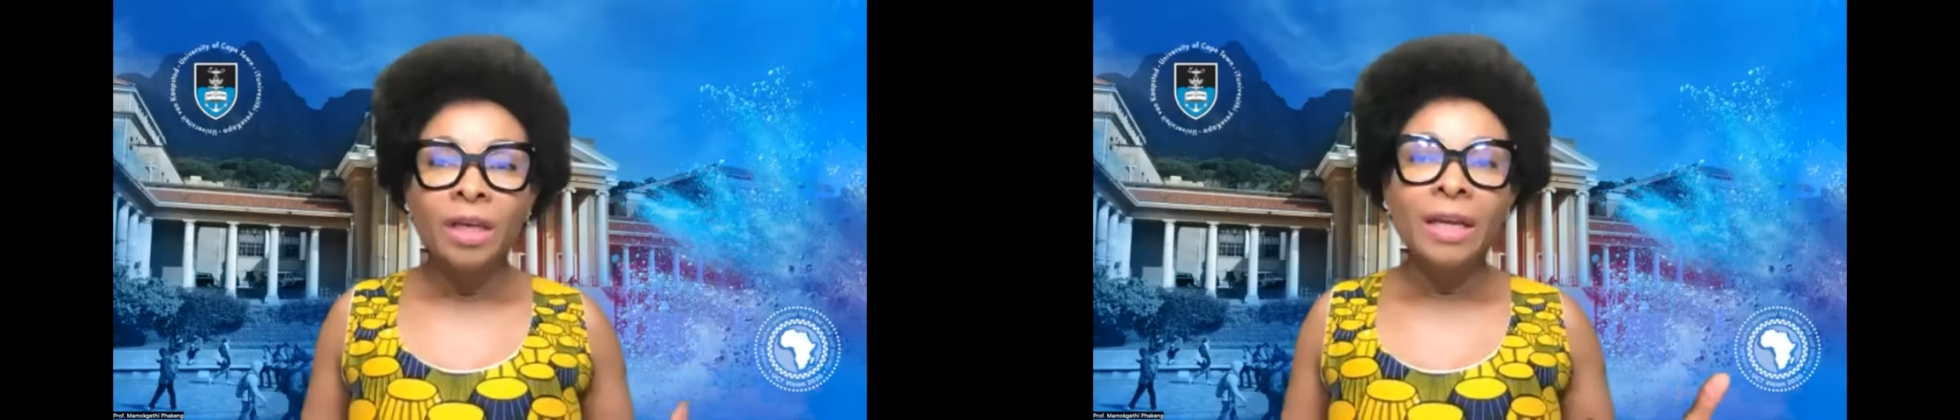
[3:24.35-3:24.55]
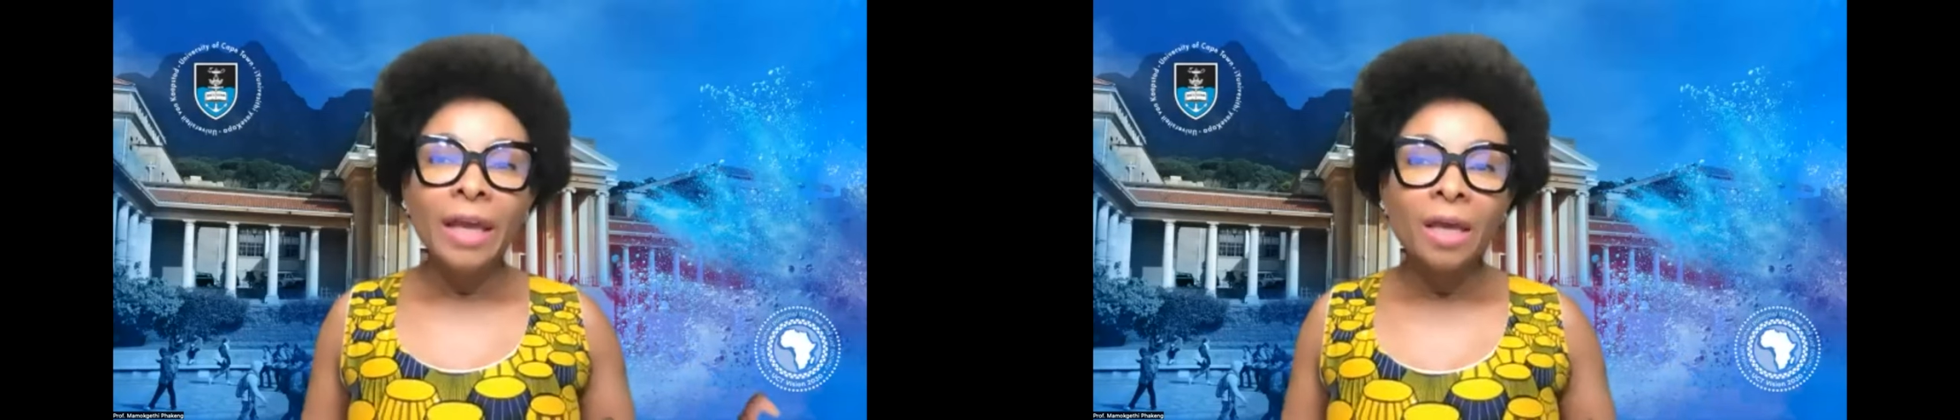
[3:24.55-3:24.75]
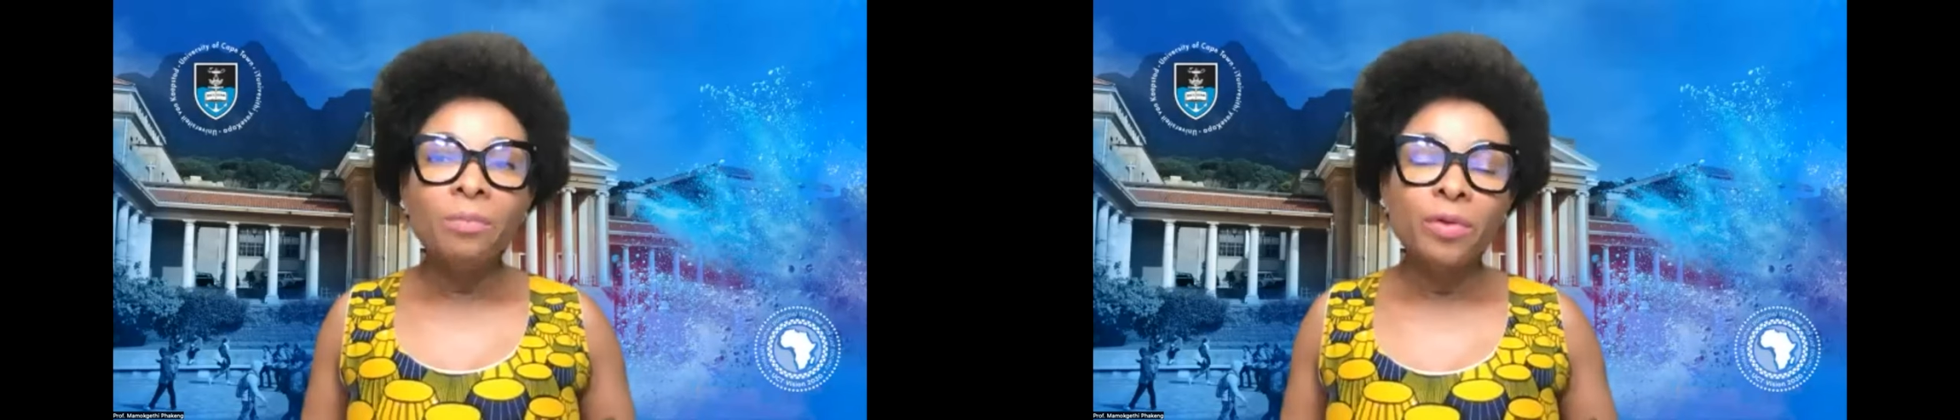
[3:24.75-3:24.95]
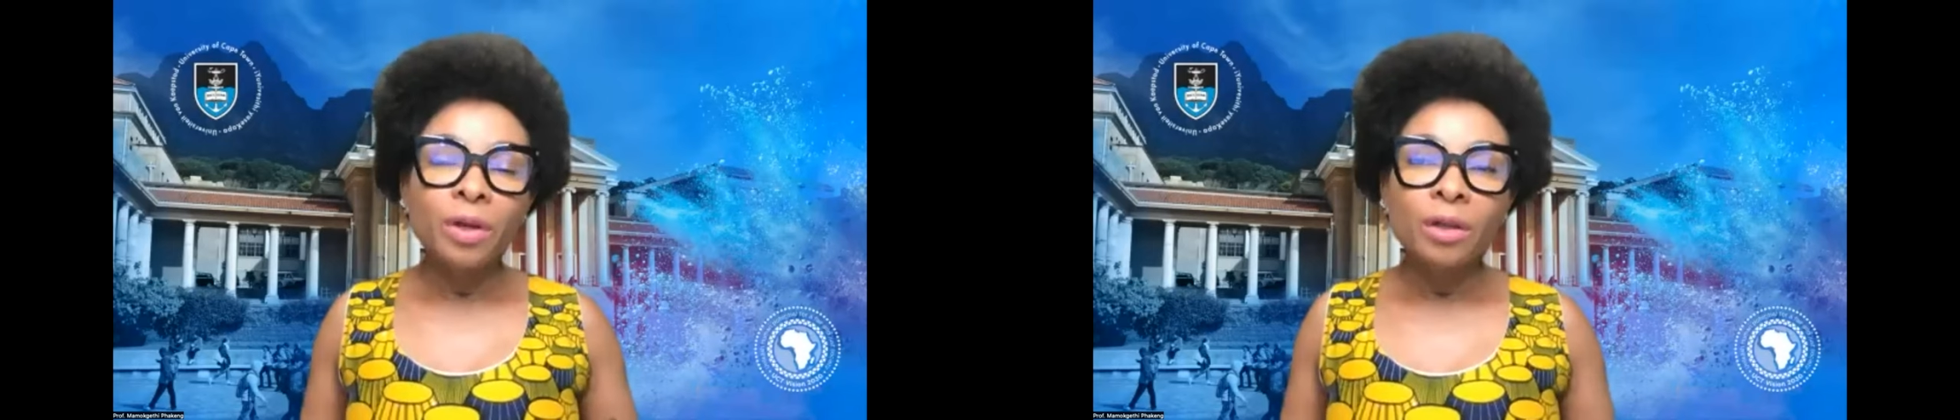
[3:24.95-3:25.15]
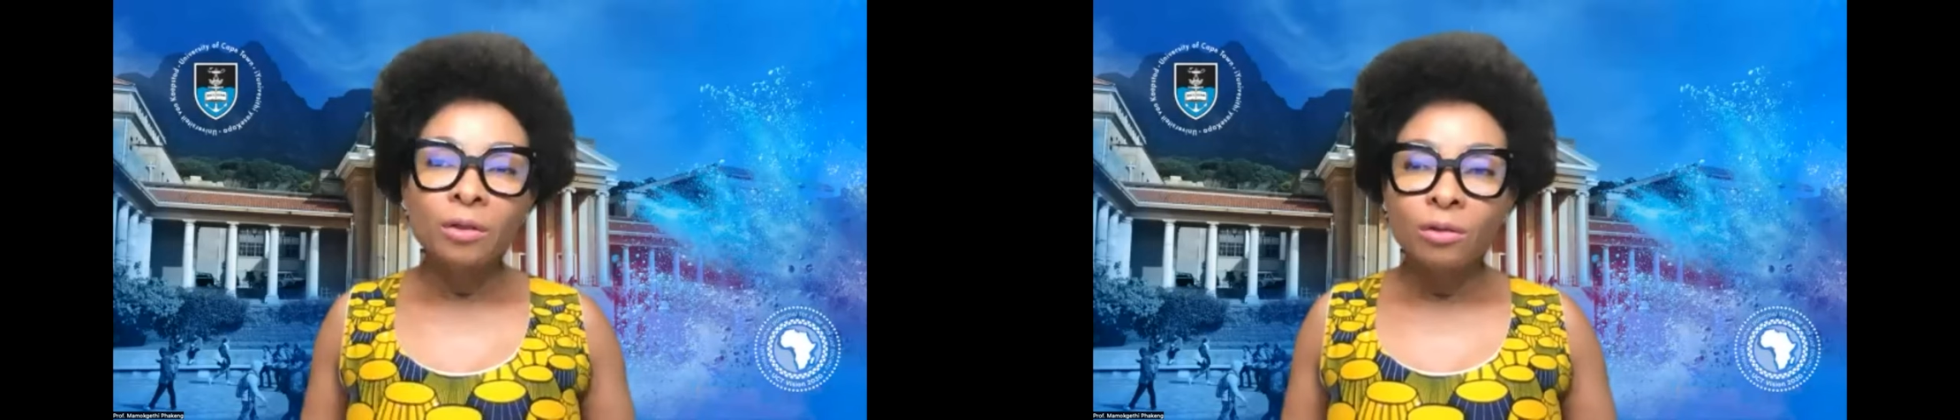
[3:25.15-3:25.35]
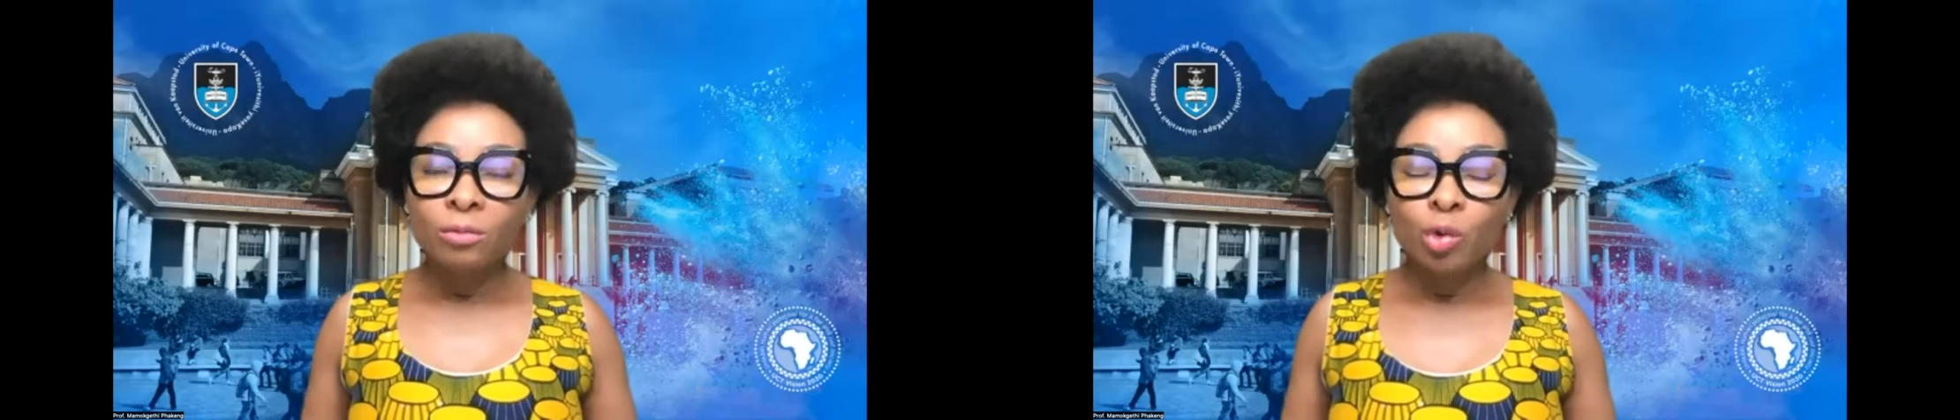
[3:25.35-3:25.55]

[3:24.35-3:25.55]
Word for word: in April